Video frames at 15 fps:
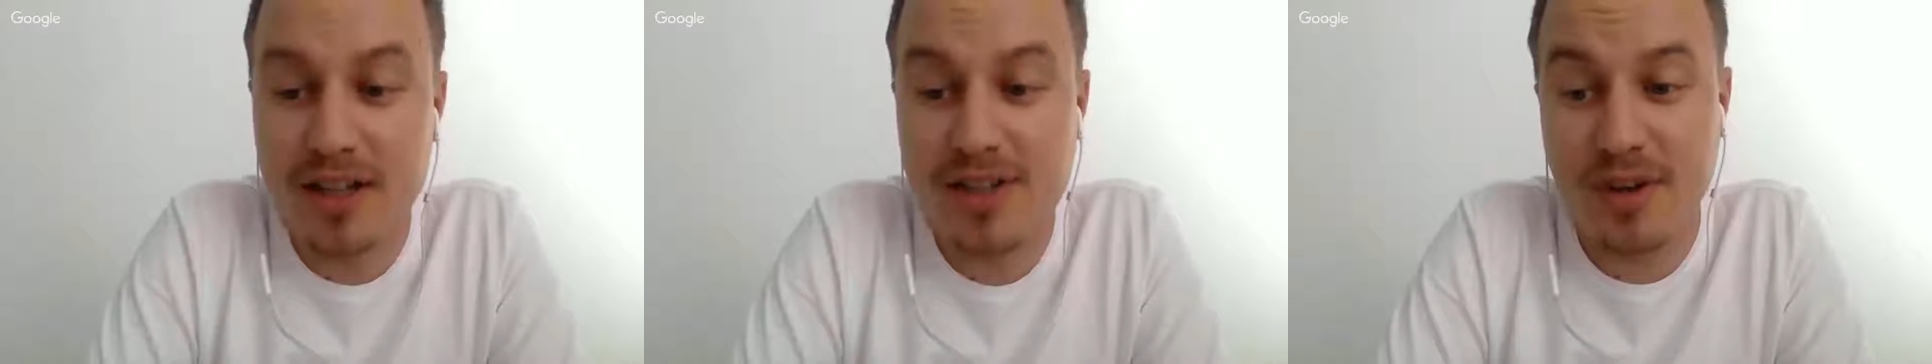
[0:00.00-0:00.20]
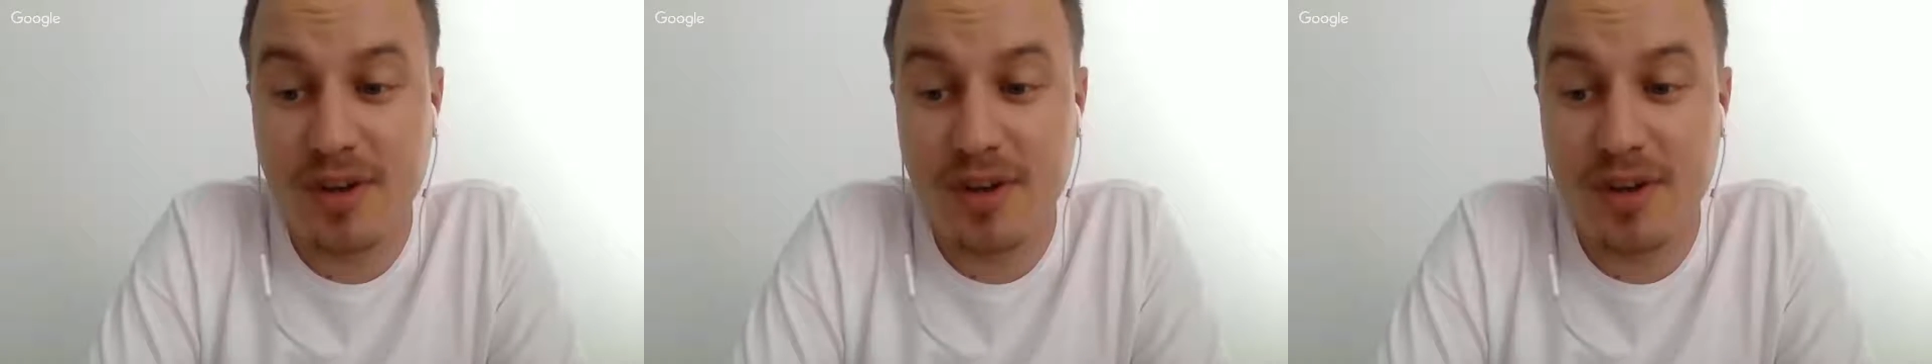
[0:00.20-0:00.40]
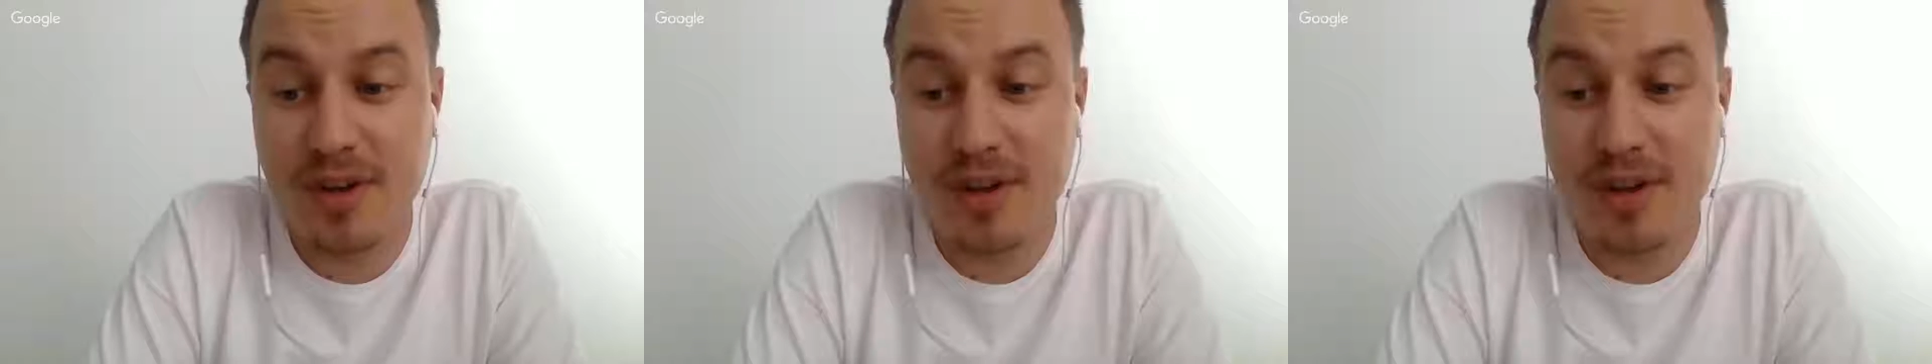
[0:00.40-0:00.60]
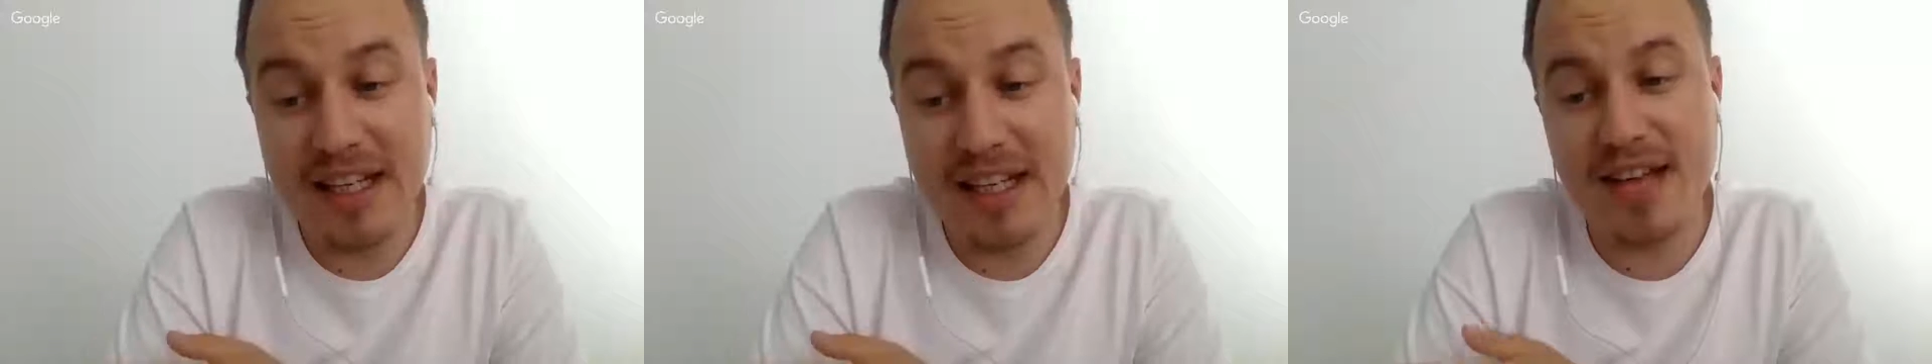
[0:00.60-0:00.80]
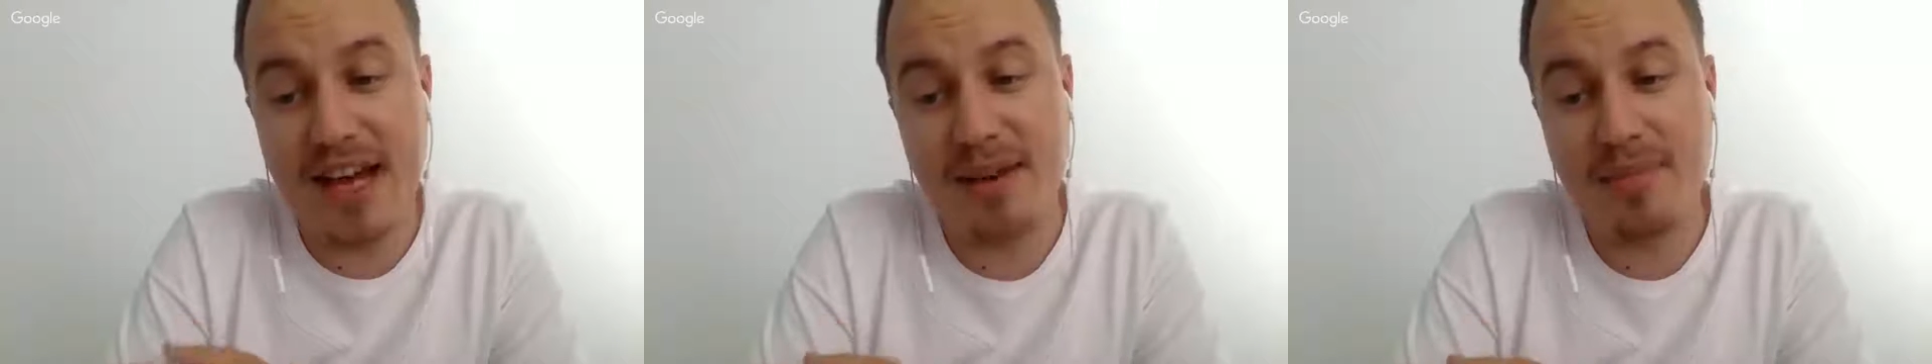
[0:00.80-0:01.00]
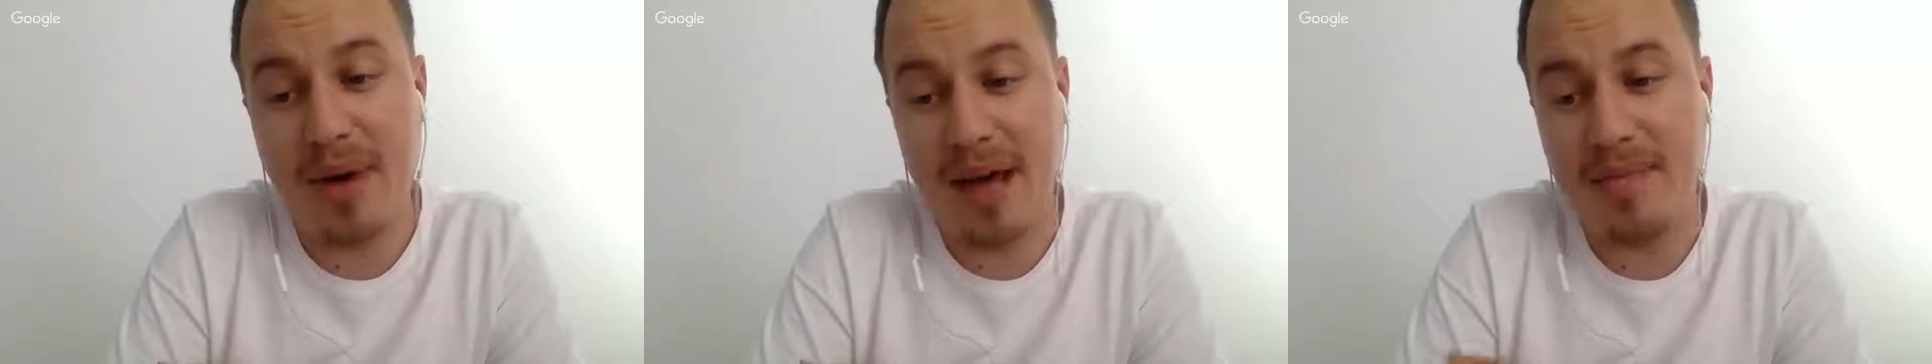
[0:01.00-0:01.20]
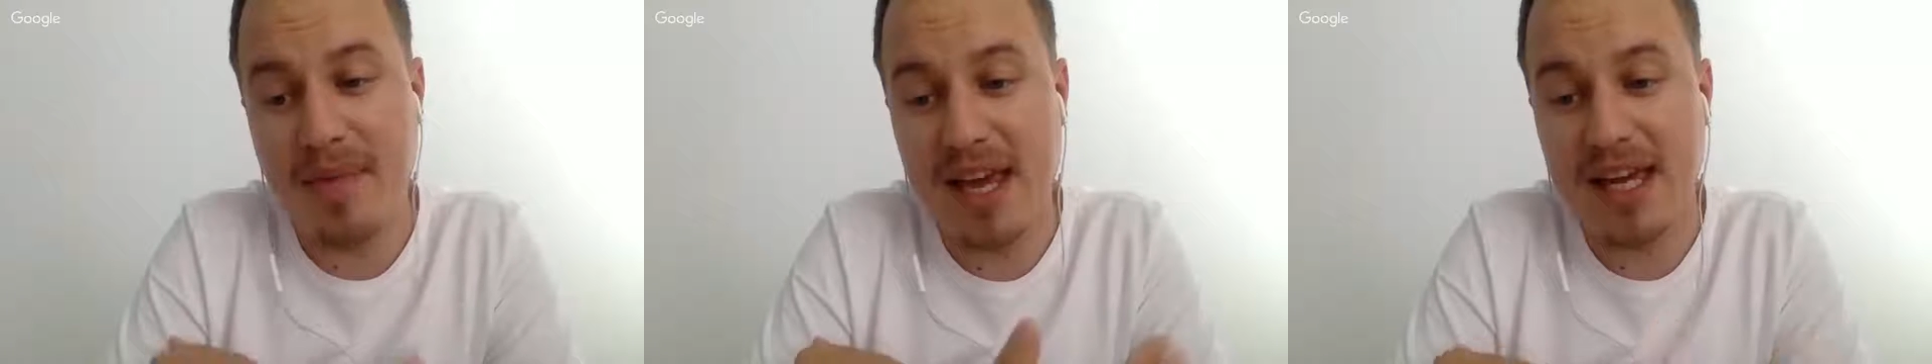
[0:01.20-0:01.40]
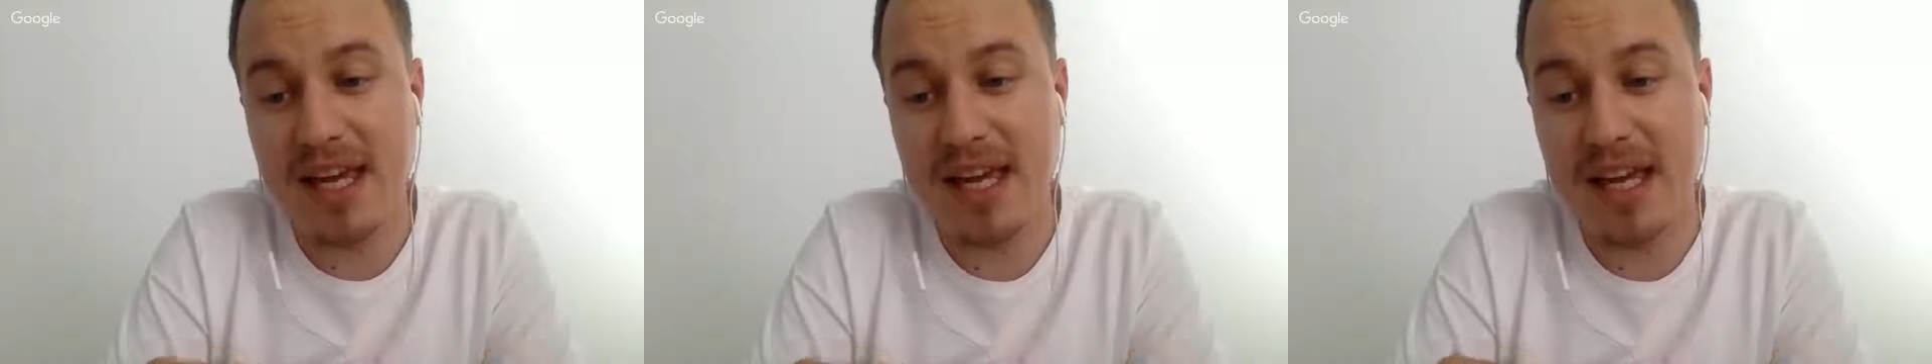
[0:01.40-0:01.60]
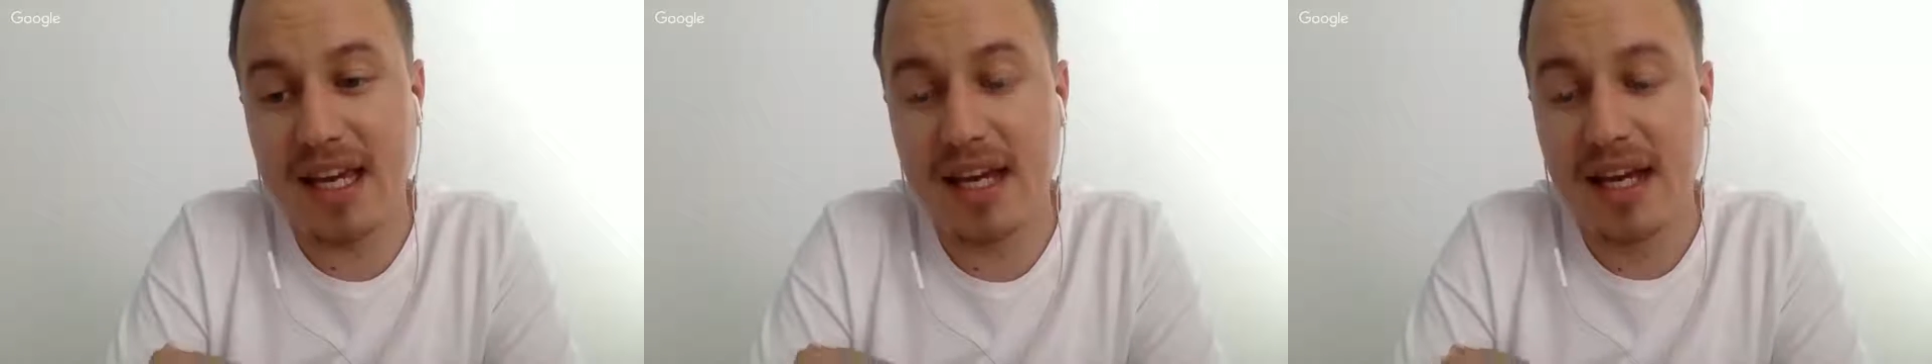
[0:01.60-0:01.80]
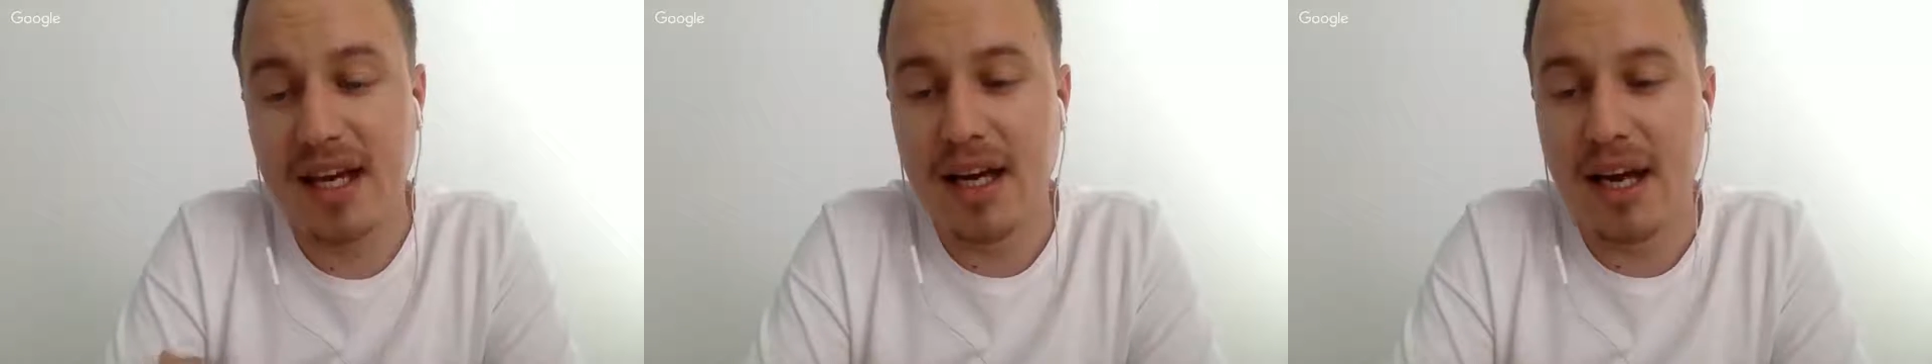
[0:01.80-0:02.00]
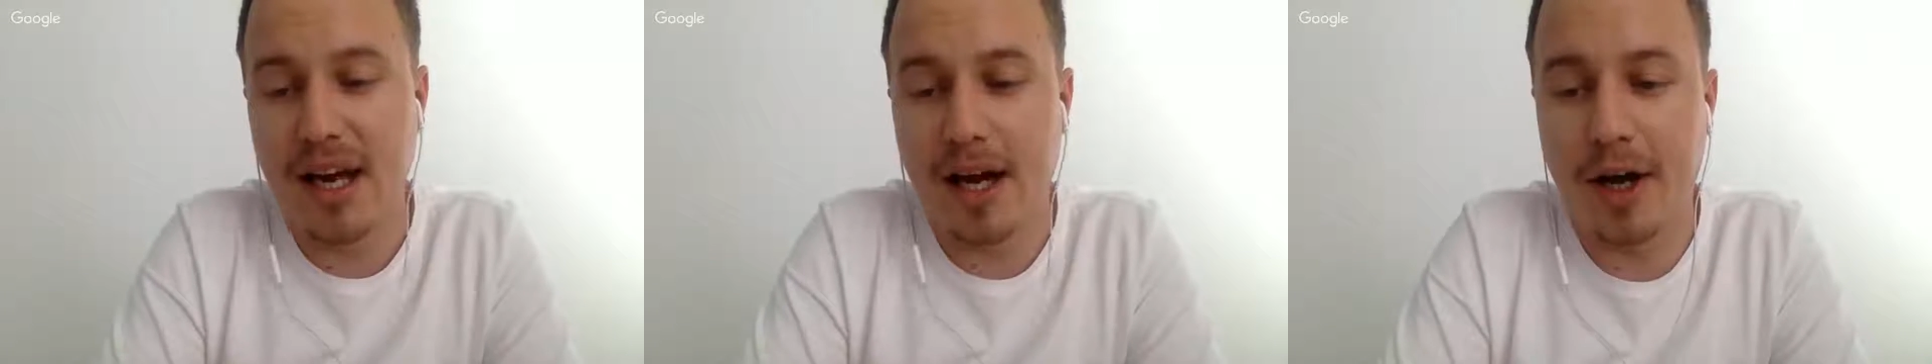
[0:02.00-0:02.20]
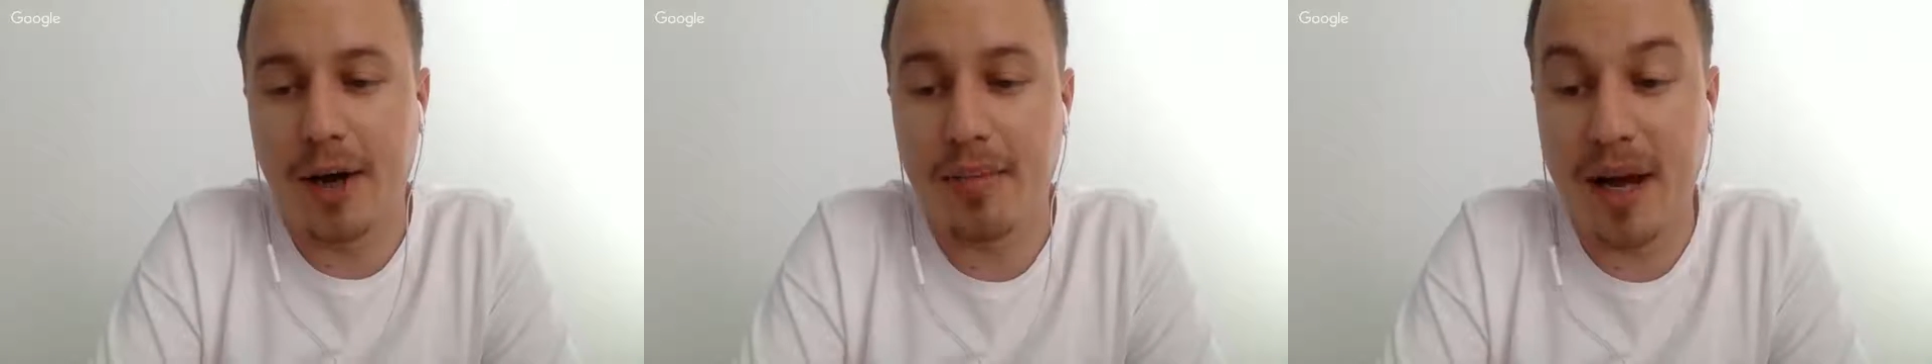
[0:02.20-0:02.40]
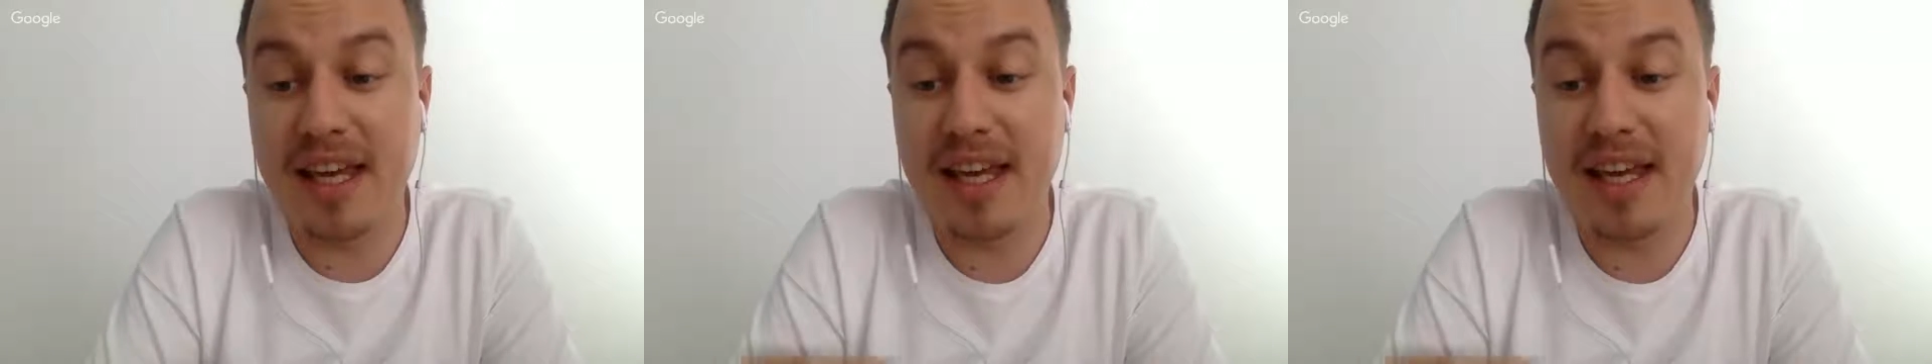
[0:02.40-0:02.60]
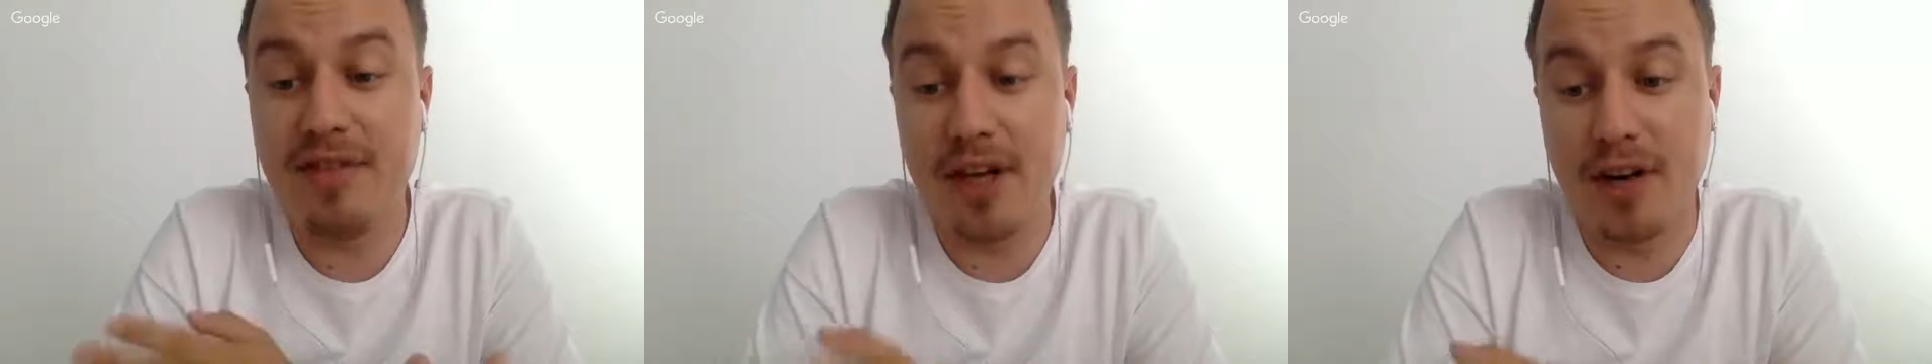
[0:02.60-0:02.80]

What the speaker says: So we believe that by giving